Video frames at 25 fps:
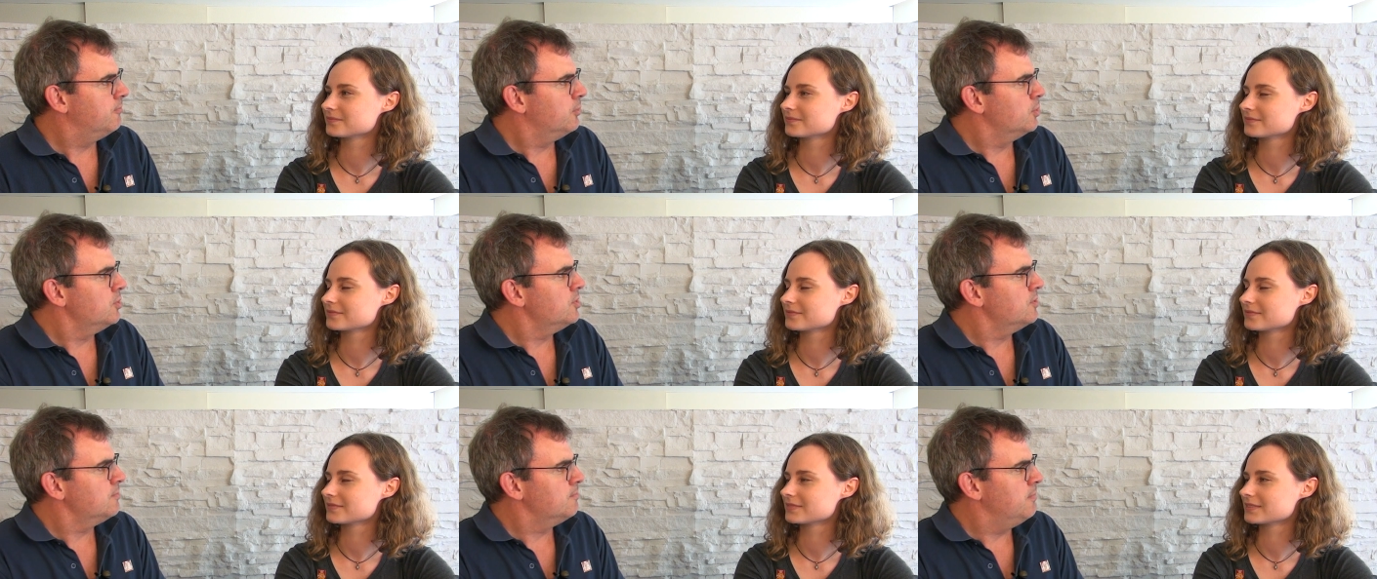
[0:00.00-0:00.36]

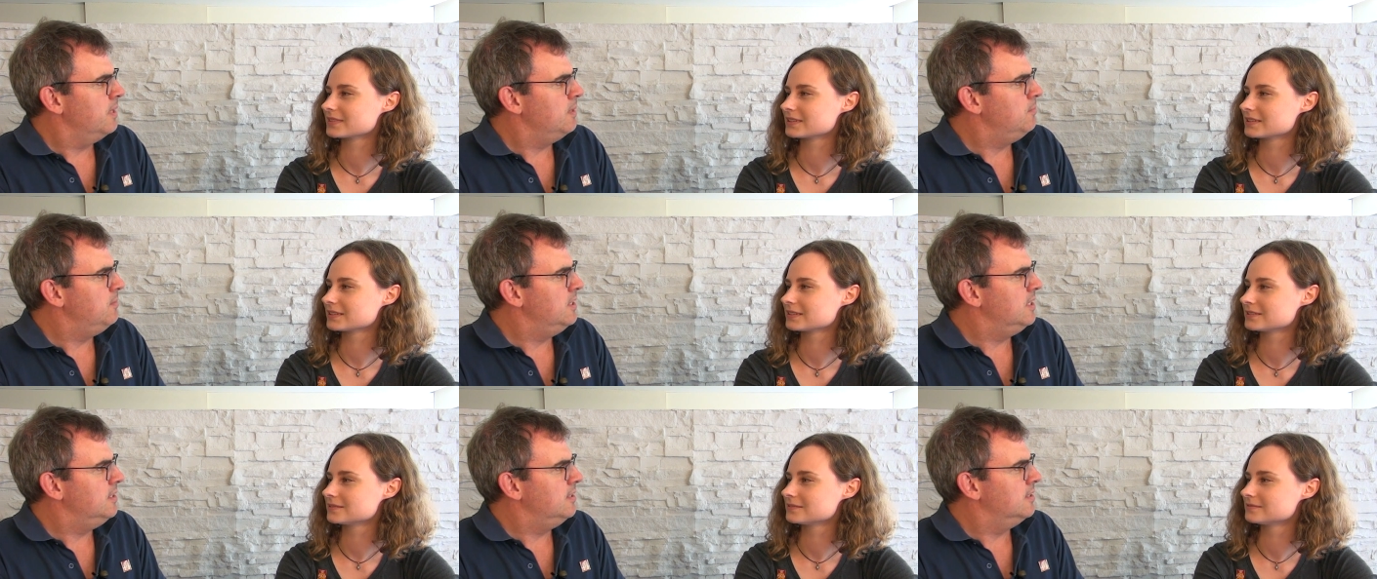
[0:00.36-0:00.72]
Speaker 1: first,
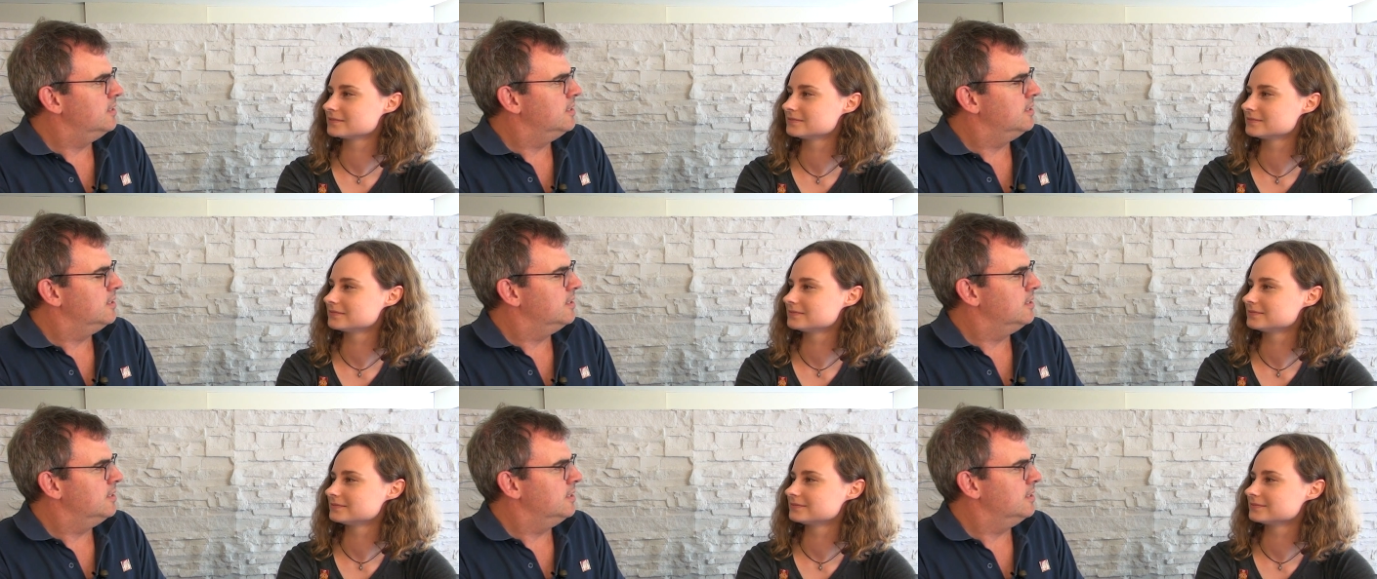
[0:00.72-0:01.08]
maybe
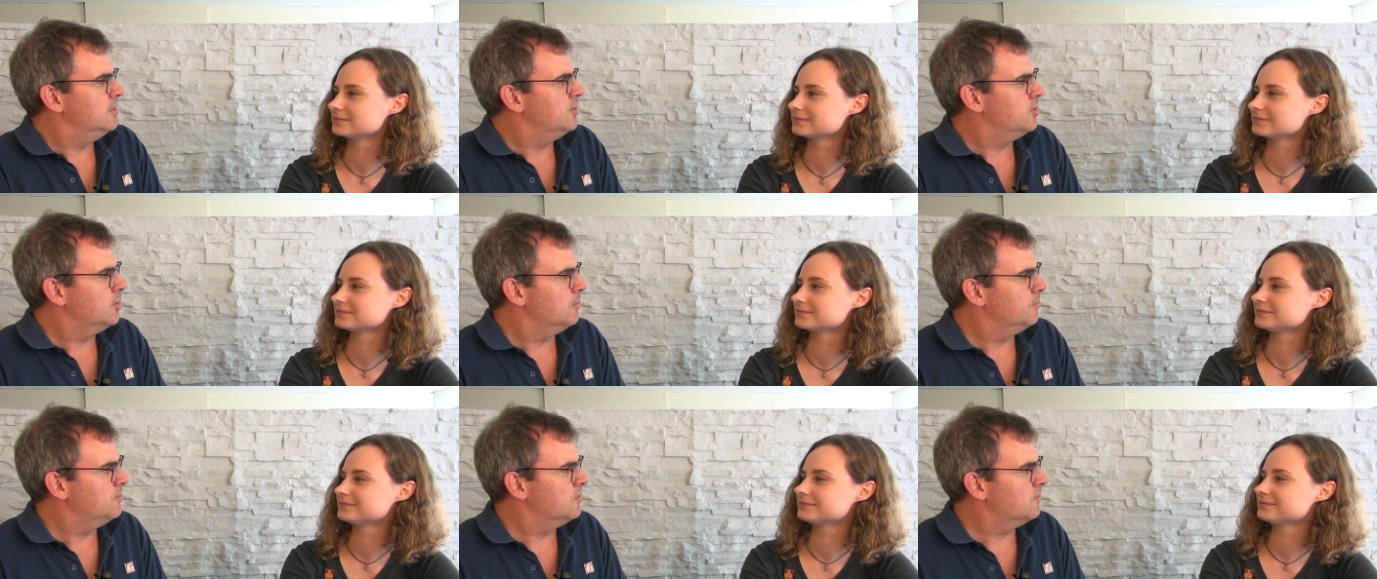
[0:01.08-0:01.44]
uh,
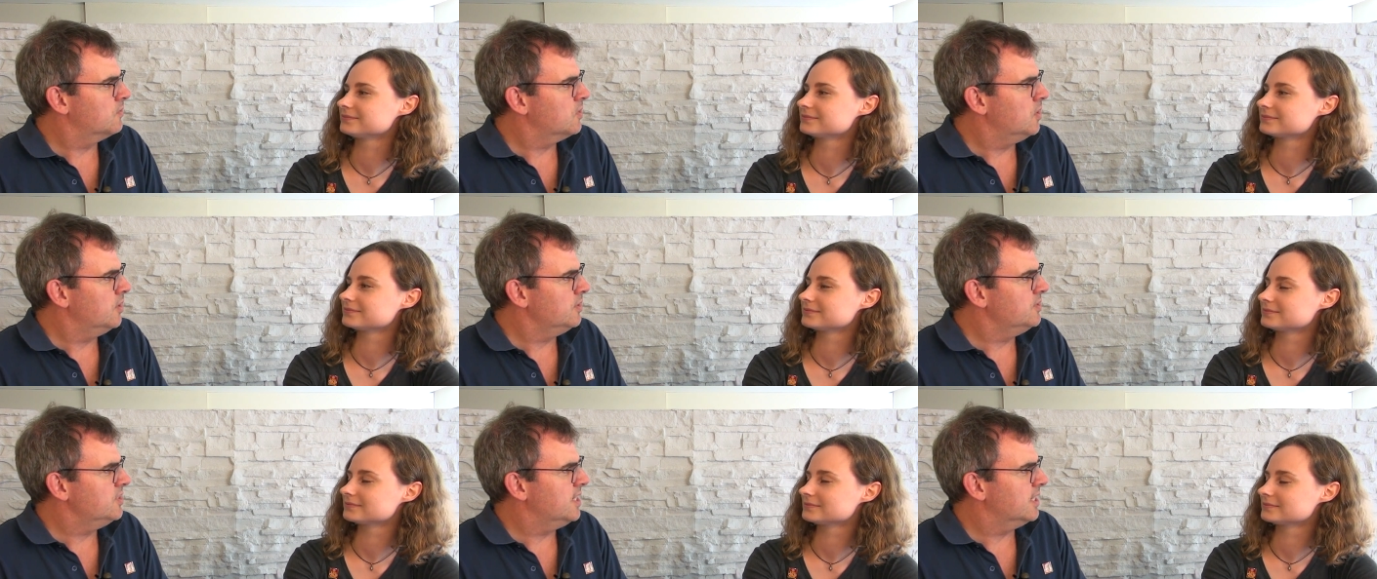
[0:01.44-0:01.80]
in terms of
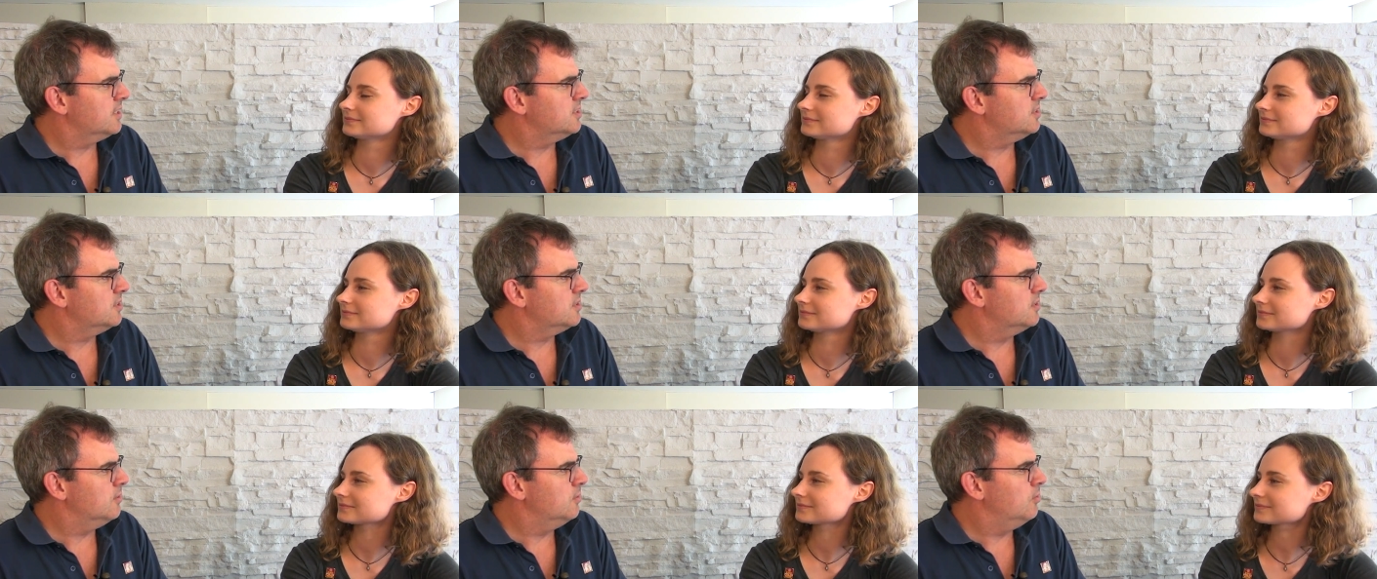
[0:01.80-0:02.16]

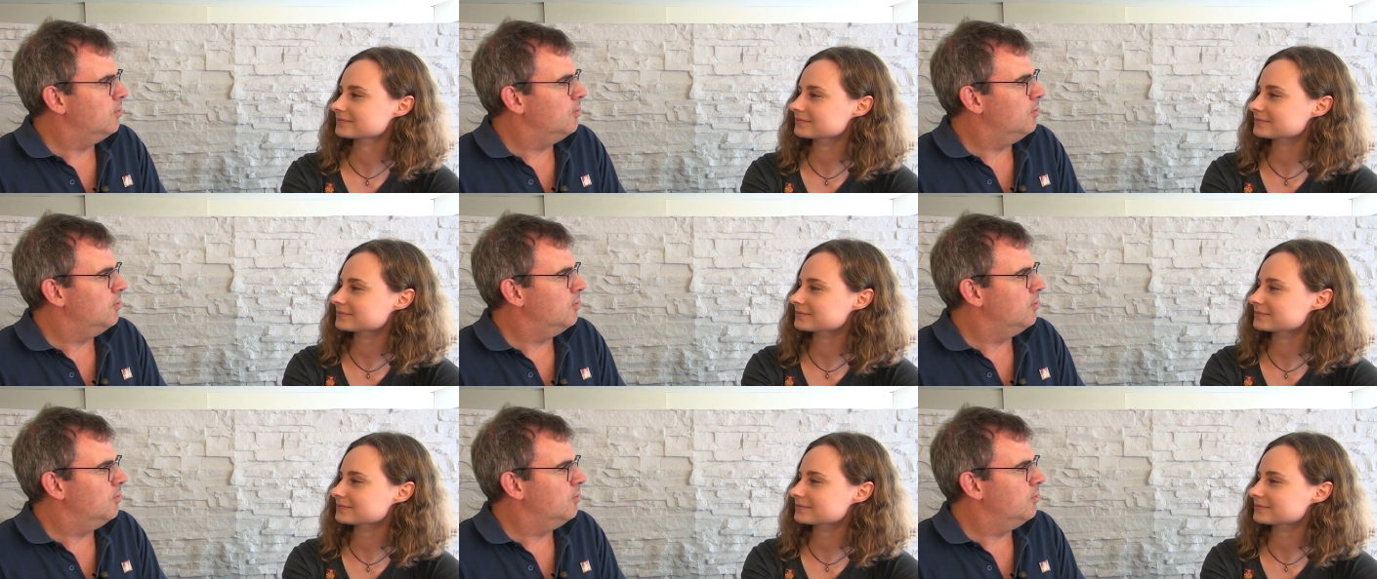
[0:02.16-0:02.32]
context,